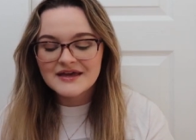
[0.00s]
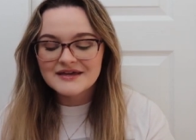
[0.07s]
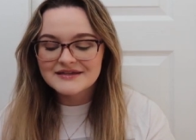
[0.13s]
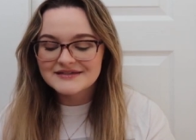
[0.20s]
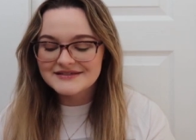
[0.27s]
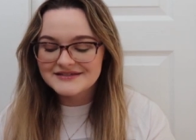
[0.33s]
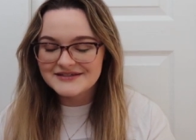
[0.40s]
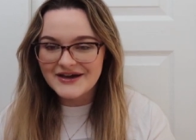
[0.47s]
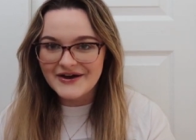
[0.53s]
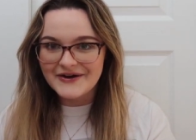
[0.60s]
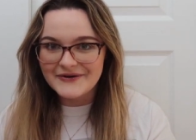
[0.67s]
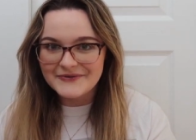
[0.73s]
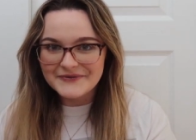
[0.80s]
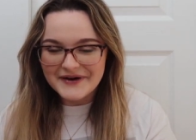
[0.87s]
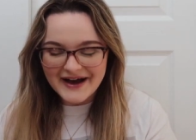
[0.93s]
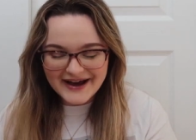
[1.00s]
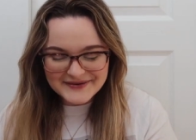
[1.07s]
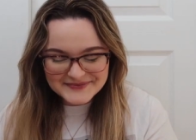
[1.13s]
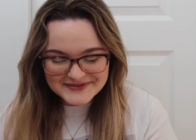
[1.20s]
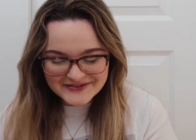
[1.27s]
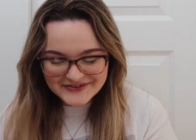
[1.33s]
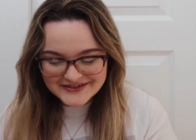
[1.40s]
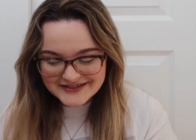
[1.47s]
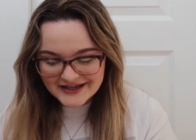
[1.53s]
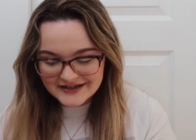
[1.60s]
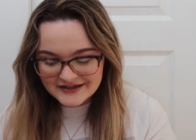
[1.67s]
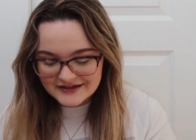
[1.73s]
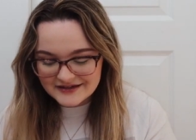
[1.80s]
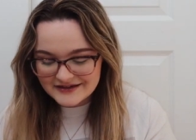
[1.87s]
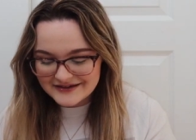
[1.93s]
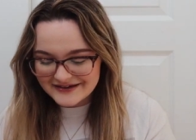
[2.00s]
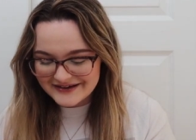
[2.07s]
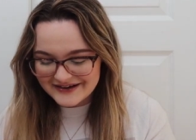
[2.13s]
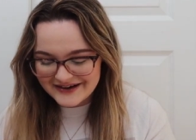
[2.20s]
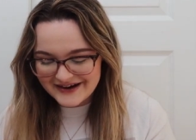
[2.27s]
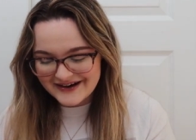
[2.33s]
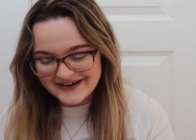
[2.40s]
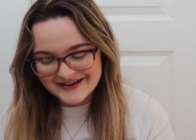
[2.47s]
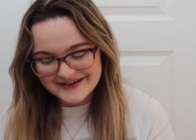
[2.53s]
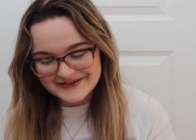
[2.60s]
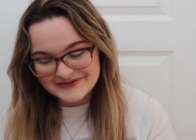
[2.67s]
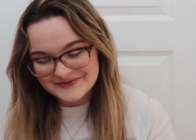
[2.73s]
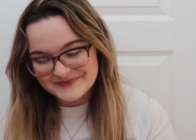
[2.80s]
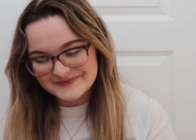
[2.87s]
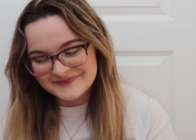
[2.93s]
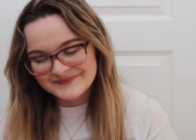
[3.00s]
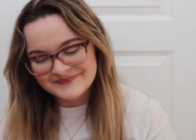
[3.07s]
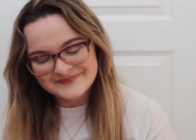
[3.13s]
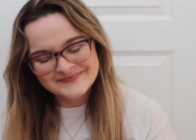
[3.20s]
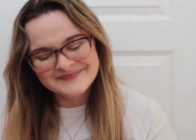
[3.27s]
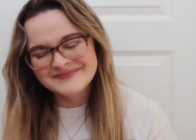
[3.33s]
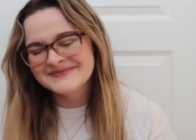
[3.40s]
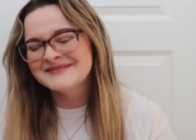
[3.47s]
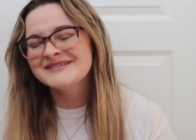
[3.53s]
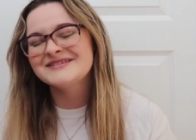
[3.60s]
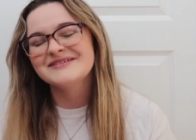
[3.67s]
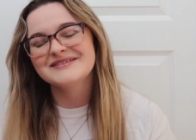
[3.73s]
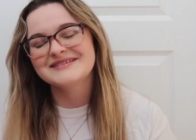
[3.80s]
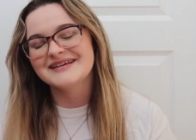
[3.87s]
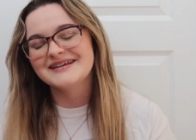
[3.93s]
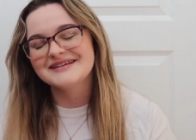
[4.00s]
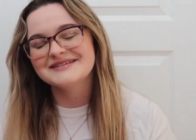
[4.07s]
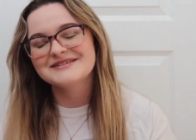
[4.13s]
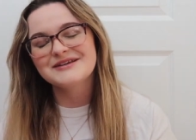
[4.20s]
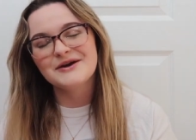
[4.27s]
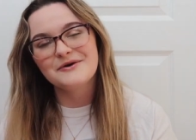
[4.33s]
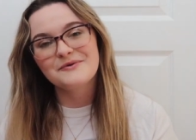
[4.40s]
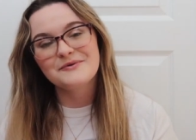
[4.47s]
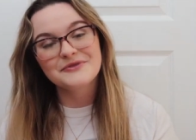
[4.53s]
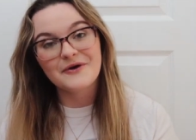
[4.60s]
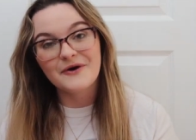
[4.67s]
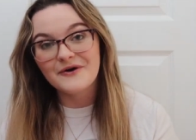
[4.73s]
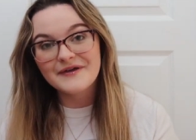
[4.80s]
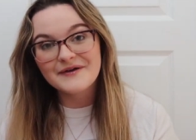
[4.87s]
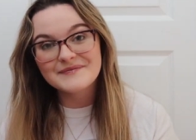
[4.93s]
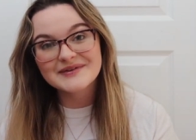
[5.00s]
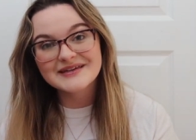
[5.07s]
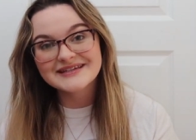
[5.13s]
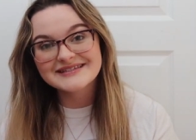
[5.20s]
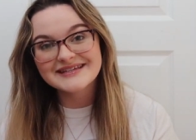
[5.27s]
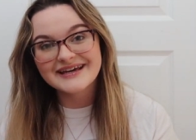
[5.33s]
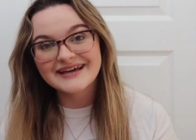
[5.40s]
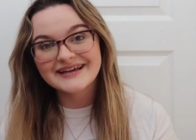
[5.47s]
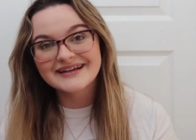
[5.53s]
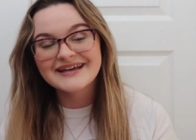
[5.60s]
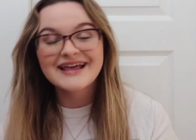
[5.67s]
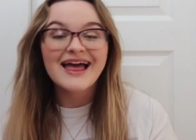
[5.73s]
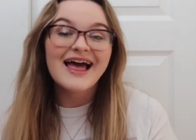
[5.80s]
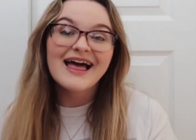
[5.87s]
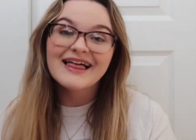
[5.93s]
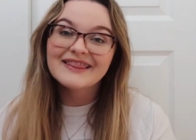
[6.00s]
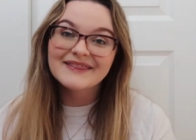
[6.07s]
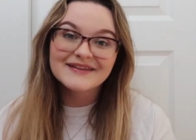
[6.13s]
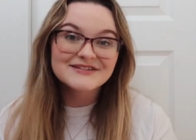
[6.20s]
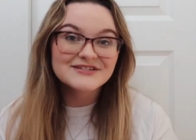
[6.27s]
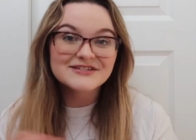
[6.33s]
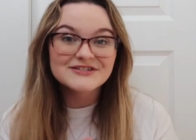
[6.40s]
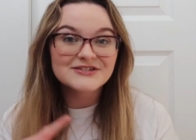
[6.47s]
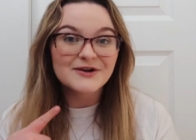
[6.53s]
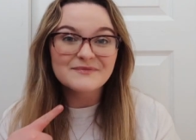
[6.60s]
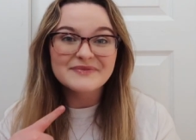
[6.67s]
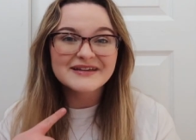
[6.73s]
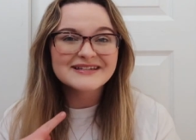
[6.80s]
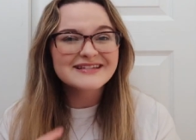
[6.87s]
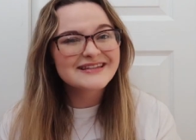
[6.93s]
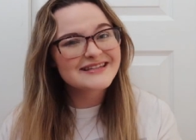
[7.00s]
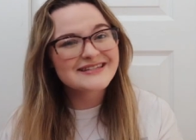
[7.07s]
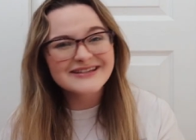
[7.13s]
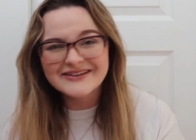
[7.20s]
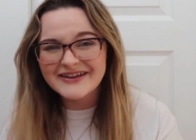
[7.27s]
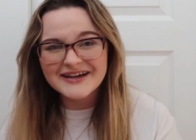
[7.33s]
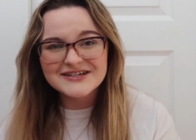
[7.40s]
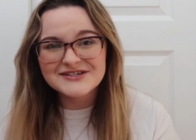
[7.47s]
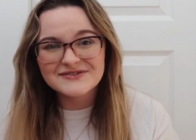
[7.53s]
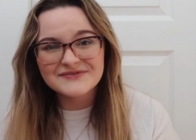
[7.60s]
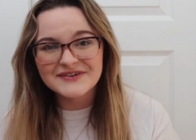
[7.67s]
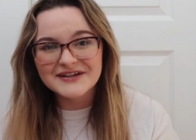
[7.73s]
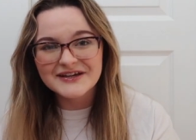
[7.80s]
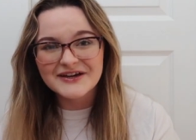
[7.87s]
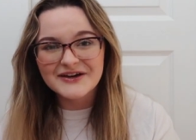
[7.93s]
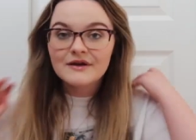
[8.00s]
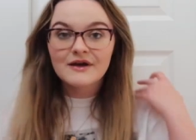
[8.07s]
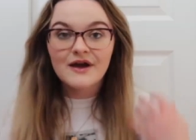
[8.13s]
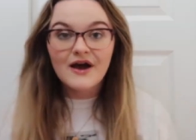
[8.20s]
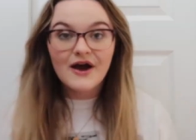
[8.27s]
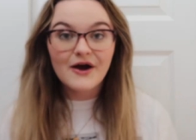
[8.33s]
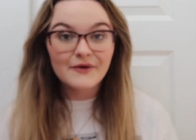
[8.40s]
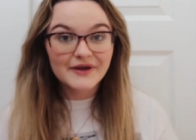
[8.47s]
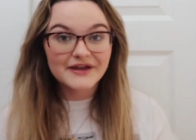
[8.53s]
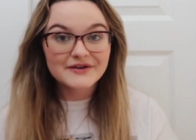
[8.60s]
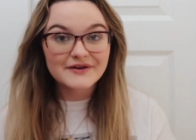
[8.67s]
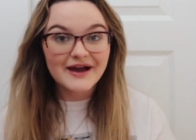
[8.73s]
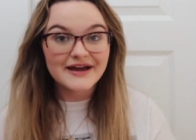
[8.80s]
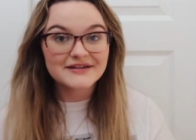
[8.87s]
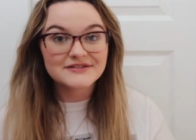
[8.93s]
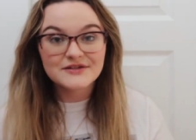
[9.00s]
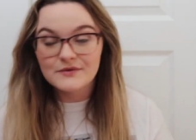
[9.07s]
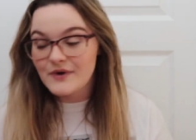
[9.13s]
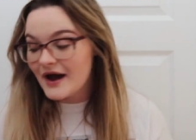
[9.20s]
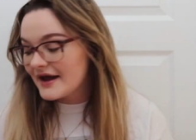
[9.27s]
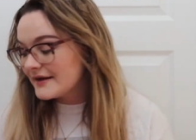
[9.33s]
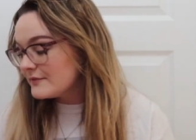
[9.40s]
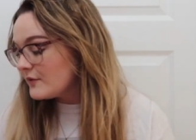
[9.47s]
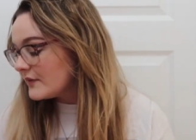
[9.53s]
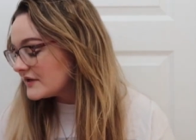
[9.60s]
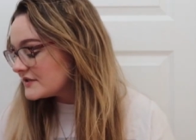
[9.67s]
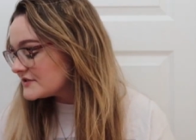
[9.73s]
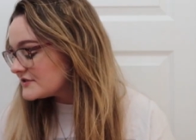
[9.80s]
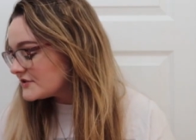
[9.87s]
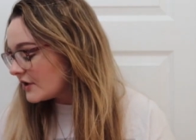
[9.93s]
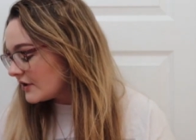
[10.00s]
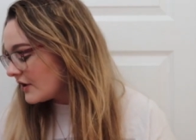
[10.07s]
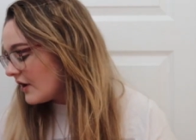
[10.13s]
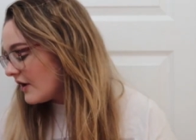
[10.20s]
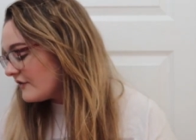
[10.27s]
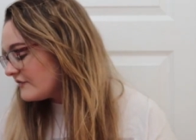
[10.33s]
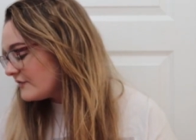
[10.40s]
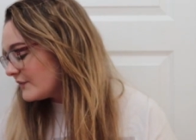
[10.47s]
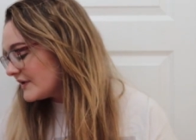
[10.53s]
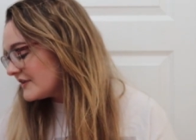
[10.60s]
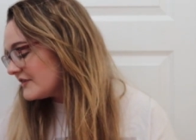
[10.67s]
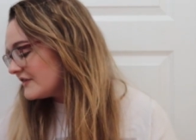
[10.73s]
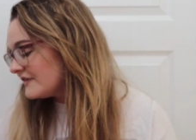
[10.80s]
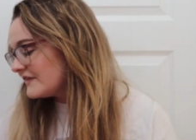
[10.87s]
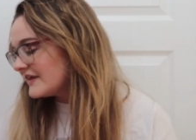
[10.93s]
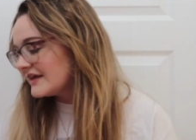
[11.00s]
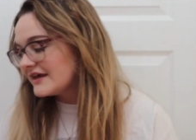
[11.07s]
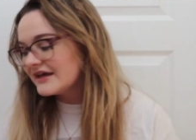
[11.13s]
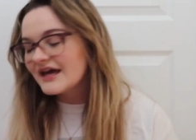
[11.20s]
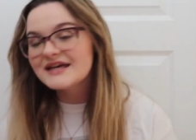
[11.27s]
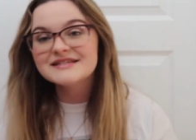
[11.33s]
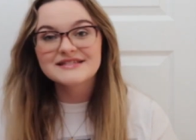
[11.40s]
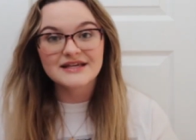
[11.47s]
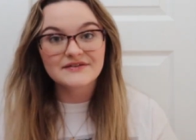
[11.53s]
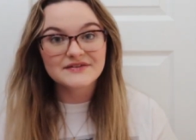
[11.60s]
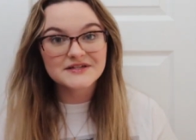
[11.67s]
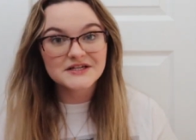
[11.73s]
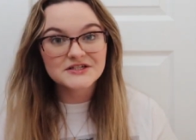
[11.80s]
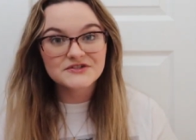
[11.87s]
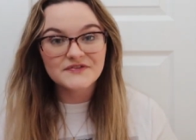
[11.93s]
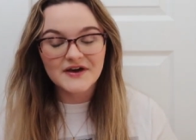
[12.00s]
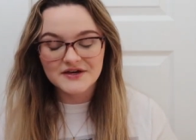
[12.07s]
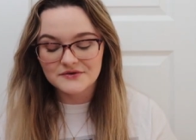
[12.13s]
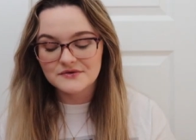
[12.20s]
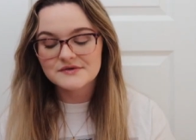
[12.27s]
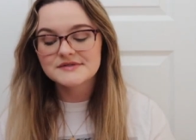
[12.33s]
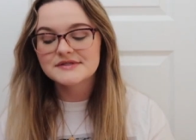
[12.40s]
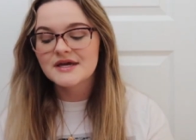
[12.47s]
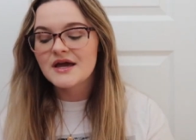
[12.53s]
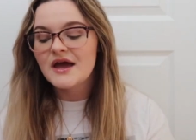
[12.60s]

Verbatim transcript: So I'm so excited. I am so excited. So with all that being said, let's just jump into this collection video. Okay, you guys, so I am going to start off with the 7-inch vinyls.